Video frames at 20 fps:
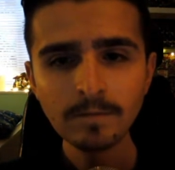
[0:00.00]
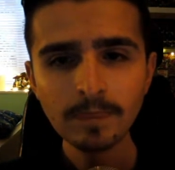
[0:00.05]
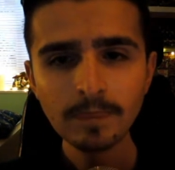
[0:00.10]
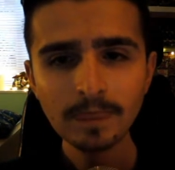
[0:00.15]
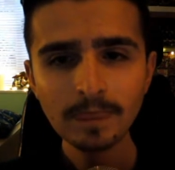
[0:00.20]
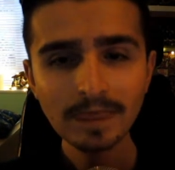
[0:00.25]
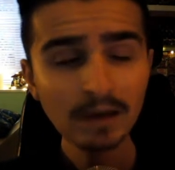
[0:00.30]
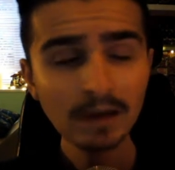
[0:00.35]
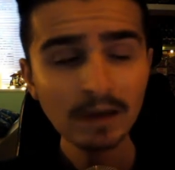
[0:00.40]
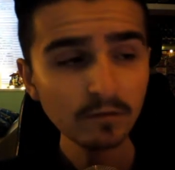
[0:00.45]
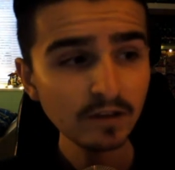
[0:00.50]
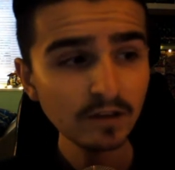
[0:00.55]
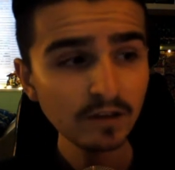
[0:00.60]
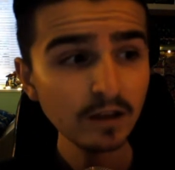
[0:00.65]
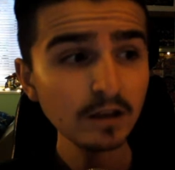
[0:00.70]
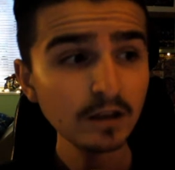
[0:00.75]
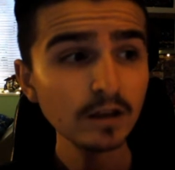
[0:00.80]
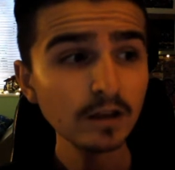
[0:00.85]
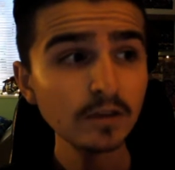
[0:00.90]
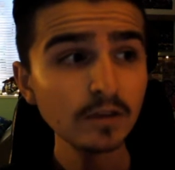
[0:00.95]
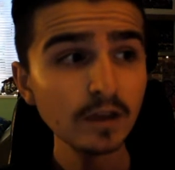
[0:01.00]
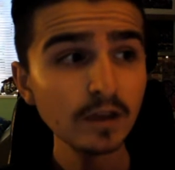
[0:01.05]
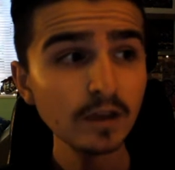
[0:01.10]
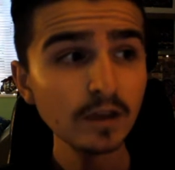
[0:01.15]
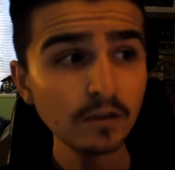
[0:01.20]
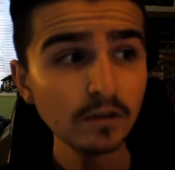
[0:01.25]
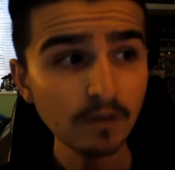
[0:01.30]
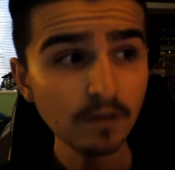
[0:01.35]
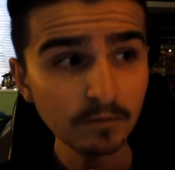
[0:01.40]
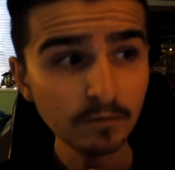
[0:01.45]
That was the
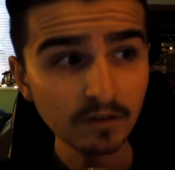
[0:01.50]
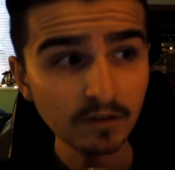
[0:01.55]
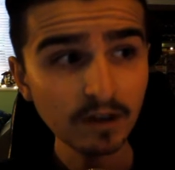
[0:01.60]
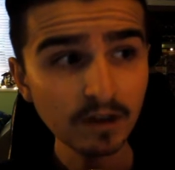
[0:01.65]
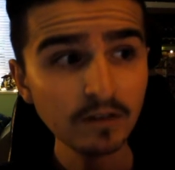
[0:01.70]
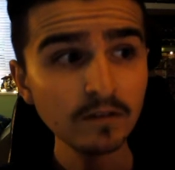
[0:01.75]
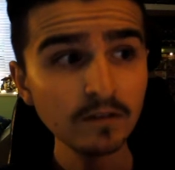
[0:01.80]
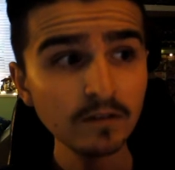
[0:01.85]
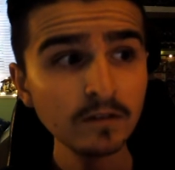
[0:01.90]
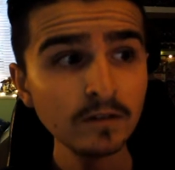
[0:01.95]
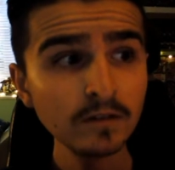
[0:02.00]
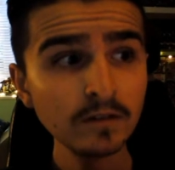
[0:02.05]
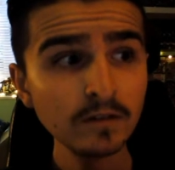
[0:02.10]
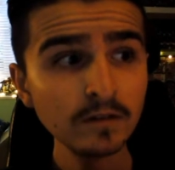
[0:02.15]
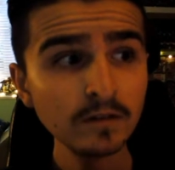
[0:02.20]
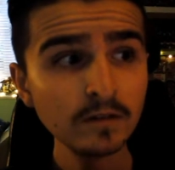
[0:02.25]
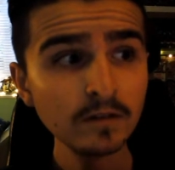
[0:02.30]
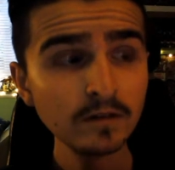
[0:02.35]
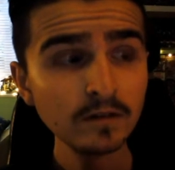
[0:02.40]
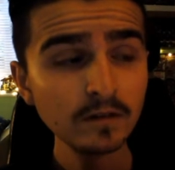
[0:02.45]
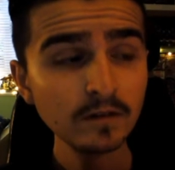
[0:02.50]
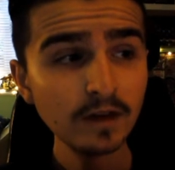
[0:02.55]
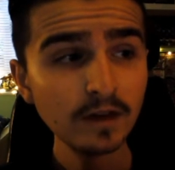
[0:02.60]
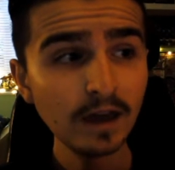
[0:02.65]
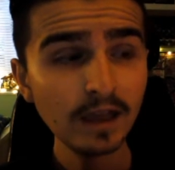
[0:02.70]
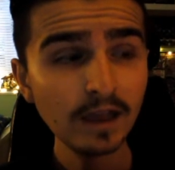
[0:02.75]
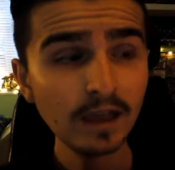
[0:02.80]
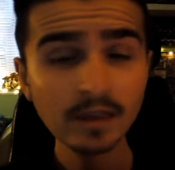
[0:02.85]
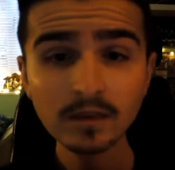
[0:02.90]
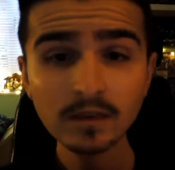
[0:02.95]
other upside.
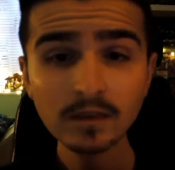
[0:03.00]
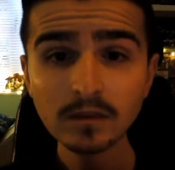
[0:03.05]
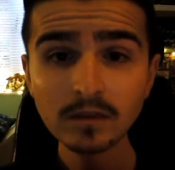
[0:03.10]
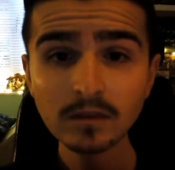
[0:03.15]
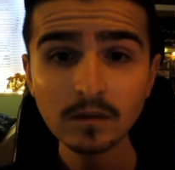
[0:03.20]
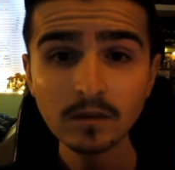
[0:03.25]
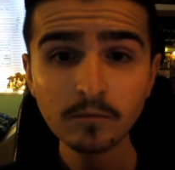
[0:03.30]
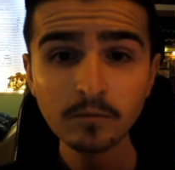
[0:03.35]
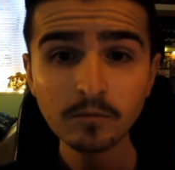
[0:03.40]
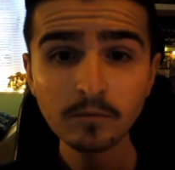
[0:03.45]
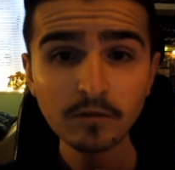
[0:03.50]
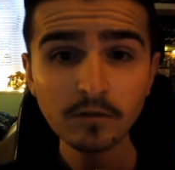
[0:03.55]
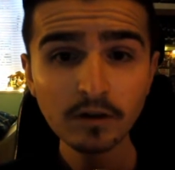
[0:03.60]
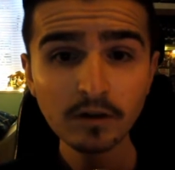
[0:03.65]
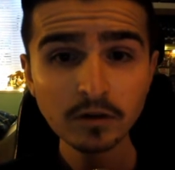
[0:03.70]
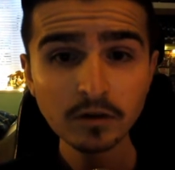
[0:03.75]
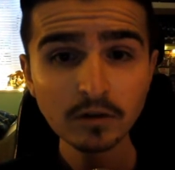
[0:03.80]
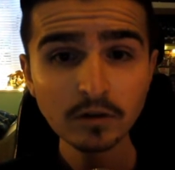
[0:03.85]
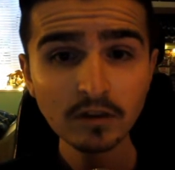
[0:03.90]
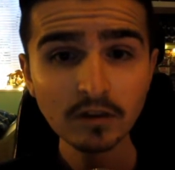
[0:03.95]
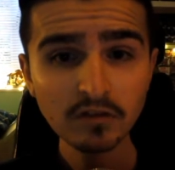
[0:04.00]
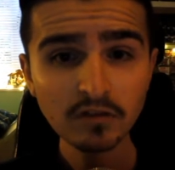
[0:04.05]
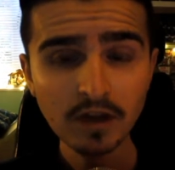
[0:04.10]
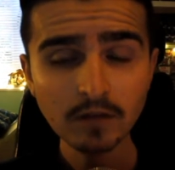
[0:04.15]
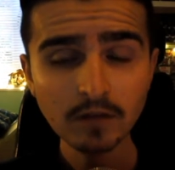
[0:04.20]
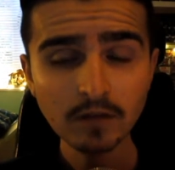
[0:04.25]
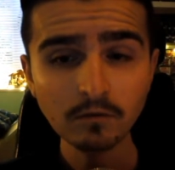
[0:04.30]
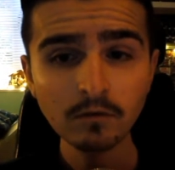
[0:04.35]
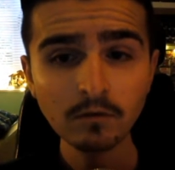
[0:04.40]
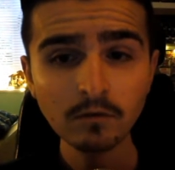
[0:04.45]
And the progression on this
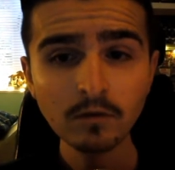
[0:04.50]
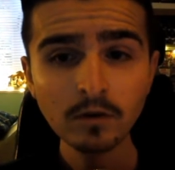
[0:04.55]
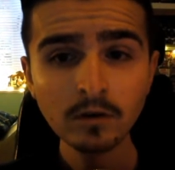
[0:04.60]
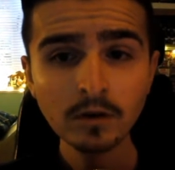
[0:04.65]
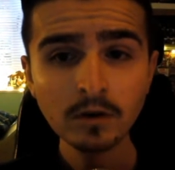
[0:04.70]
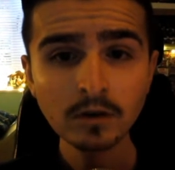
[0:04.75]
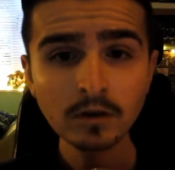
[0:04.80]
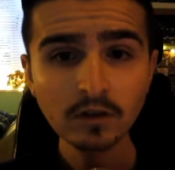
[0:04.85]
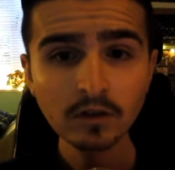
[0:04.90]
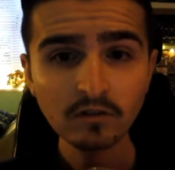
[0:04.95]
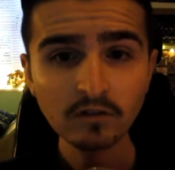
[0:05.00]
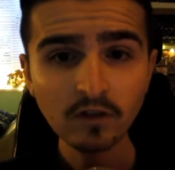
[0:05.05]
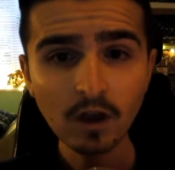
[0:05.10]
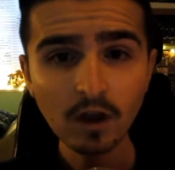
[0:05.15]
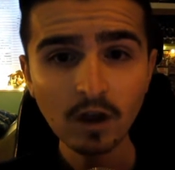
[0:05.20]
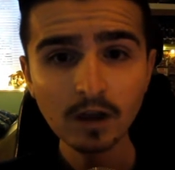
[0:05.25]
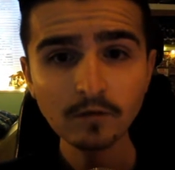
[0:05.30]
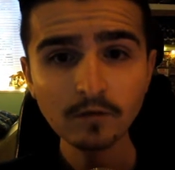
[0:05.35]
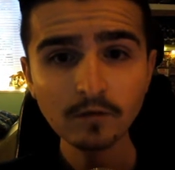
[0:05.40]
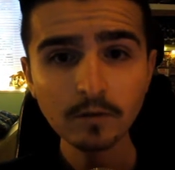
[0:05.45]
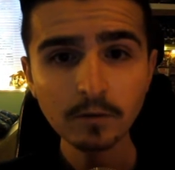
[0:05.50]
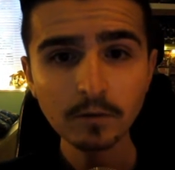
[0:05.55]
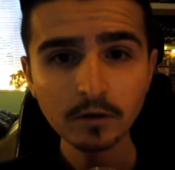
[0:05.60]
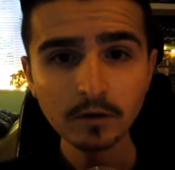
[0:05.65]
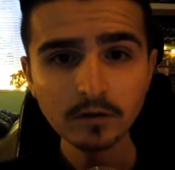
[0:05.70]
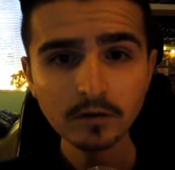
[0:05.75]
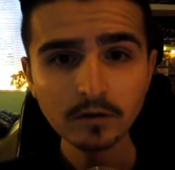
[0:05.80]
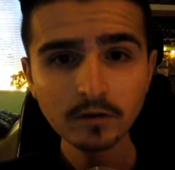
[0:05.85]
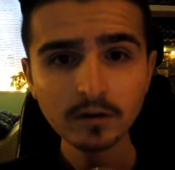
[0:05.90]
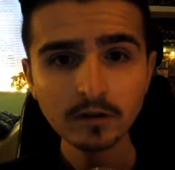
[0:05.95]
channel. The starting of the
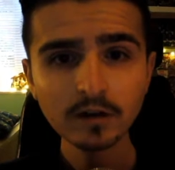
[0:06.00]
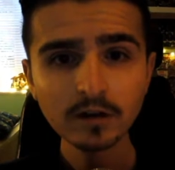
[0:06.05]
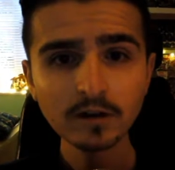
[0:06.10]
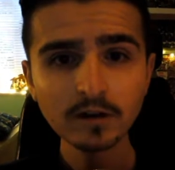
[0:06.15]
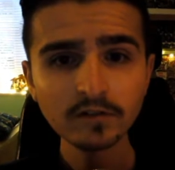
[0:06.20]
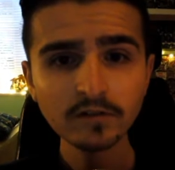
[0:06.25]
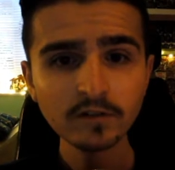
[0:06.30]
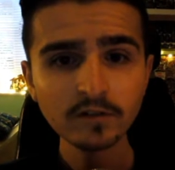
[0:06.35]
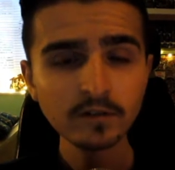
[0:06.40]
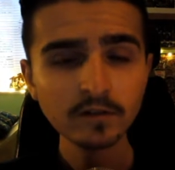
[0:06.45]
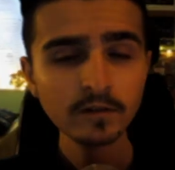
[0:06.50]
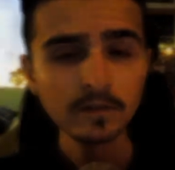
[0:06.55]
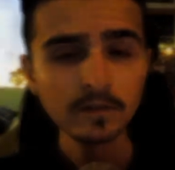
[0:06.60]
podcast.